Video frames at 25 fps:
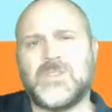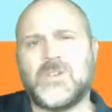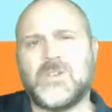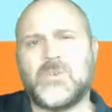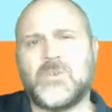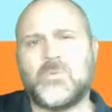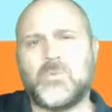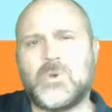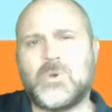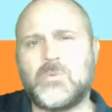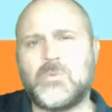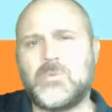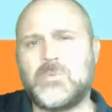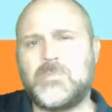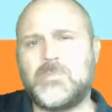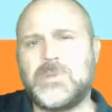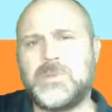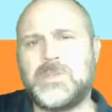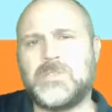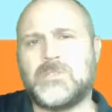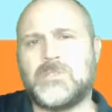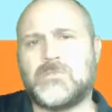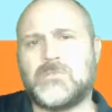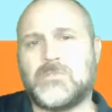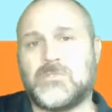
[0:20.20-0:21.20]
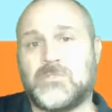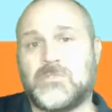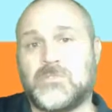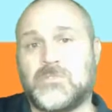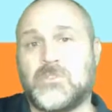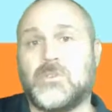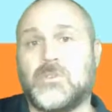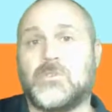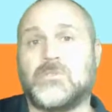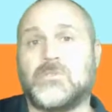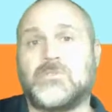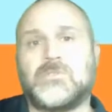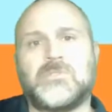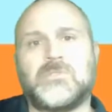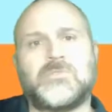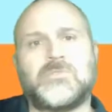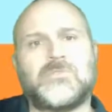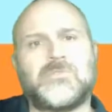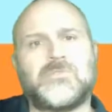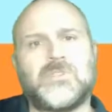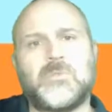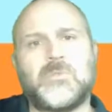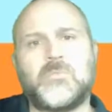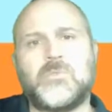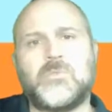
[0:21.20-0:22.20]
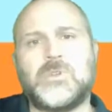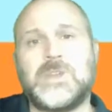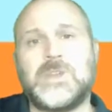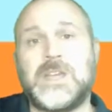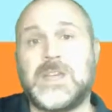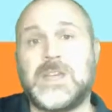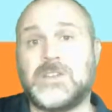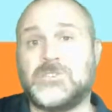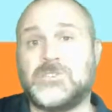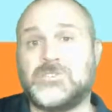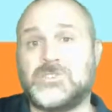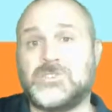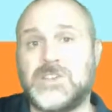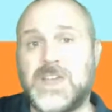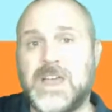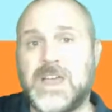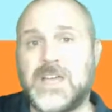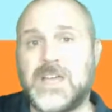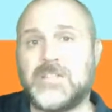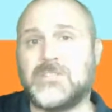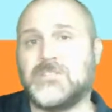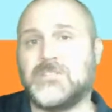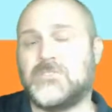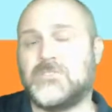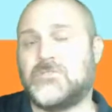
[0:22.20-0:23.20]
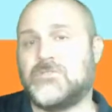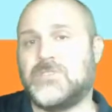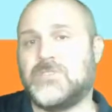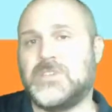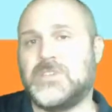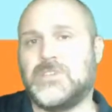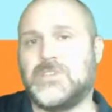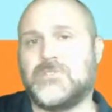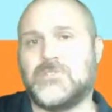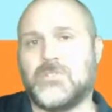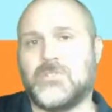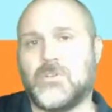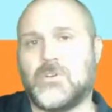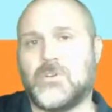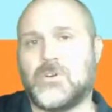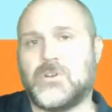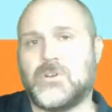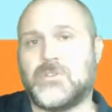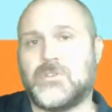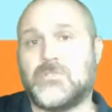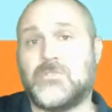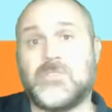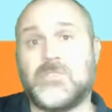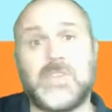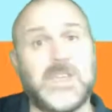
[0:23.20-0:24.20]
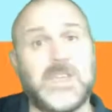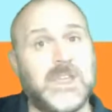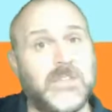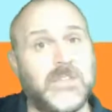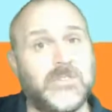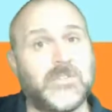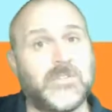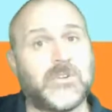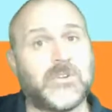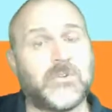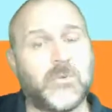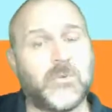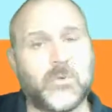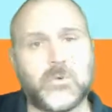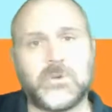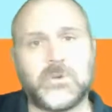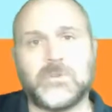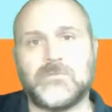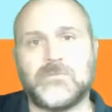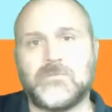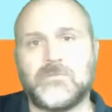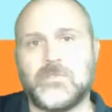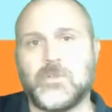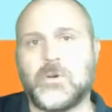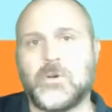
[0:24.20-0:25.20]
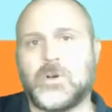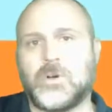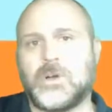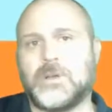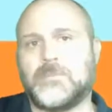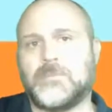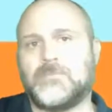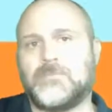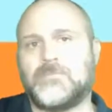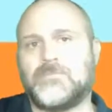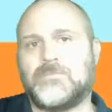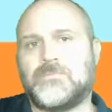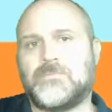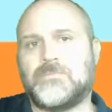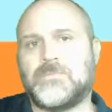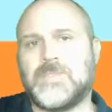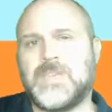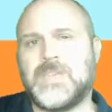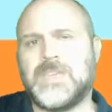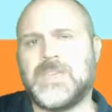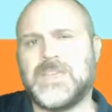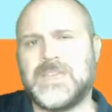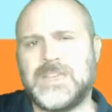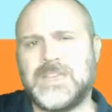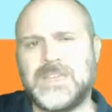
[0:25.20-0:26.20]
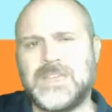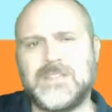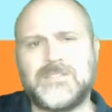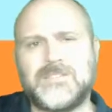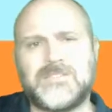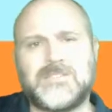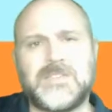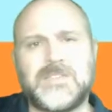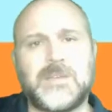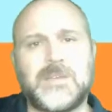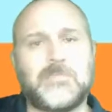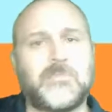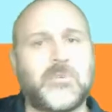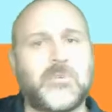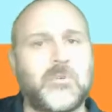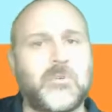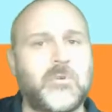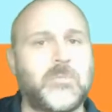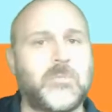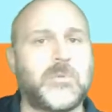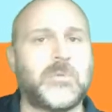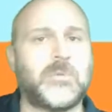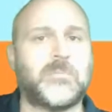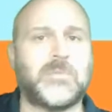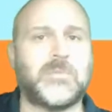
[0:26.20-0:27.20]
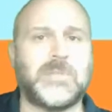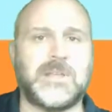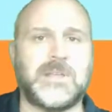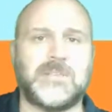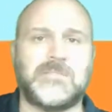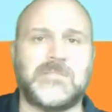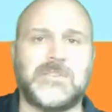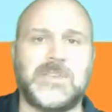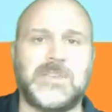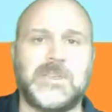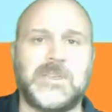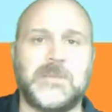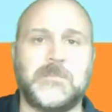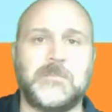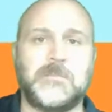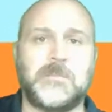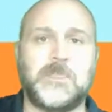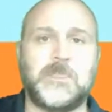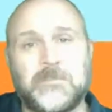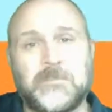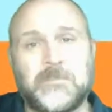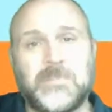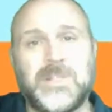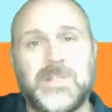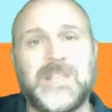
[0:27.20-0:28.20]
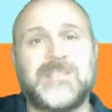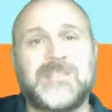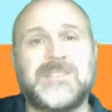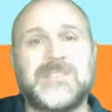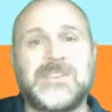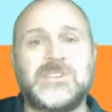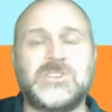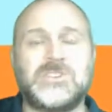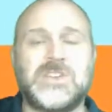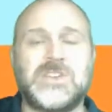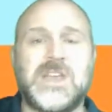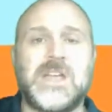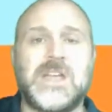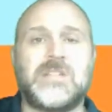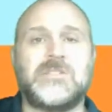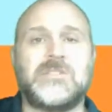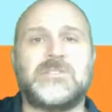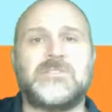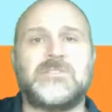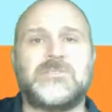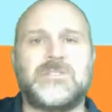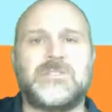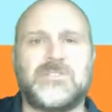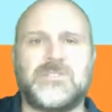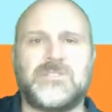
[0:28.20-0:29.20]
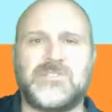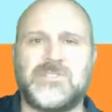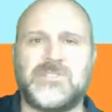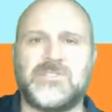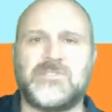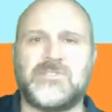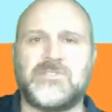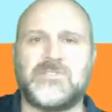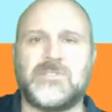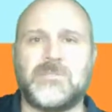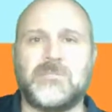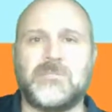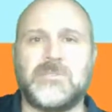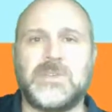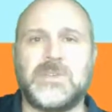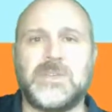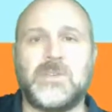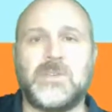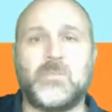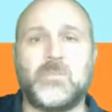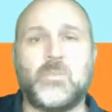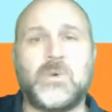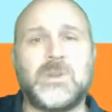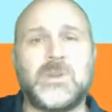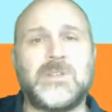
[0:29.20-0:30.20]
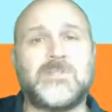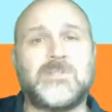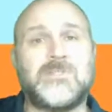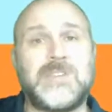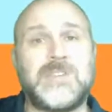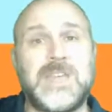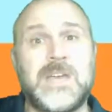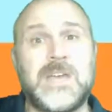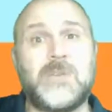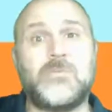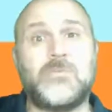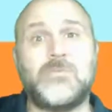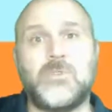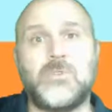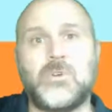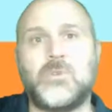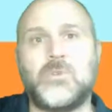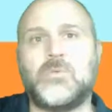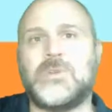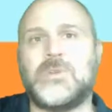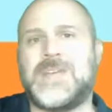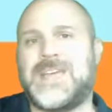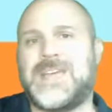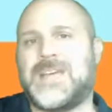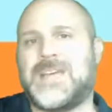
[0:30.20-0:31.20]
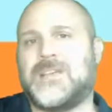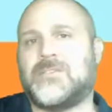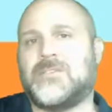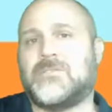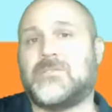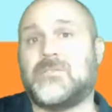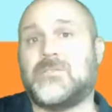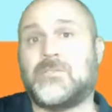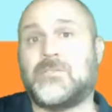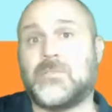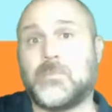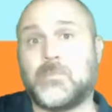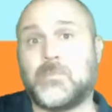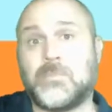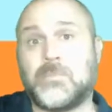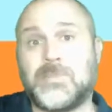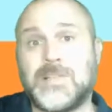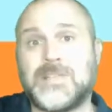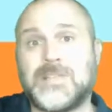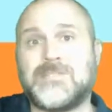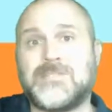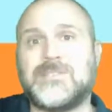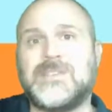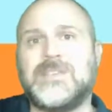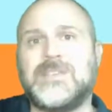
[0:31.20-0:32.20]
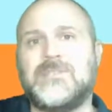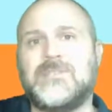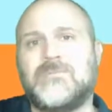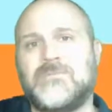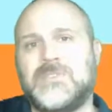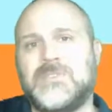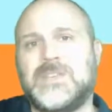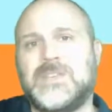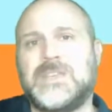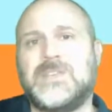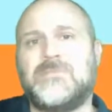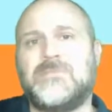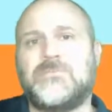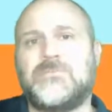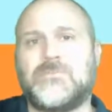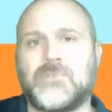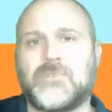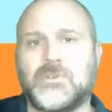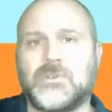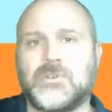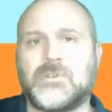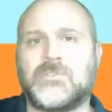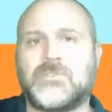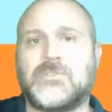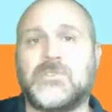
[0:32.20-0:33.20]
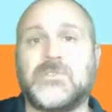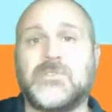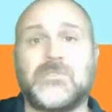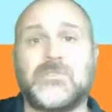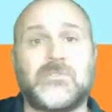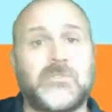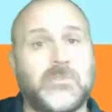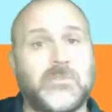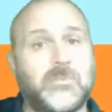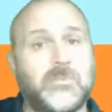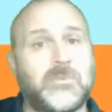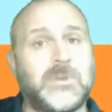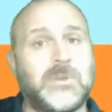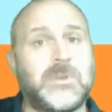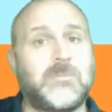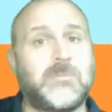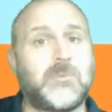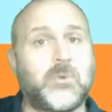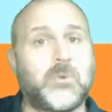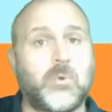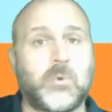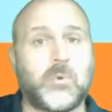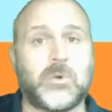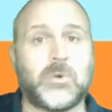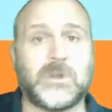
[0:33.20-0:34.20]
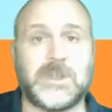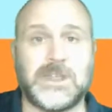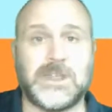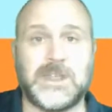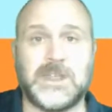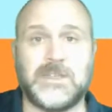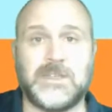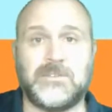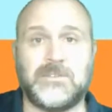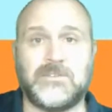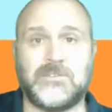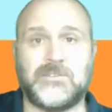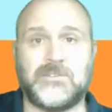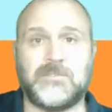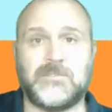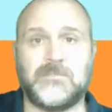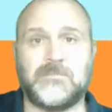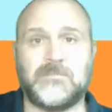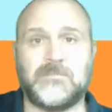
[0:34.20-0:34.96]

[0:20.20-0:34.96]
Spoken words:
What would be the results if someone had challenged these laws in the court of law? In stepped Homer Plessy. Plessy challenged the system in what is now known as the Plessy V Ferguson Supreme Court case.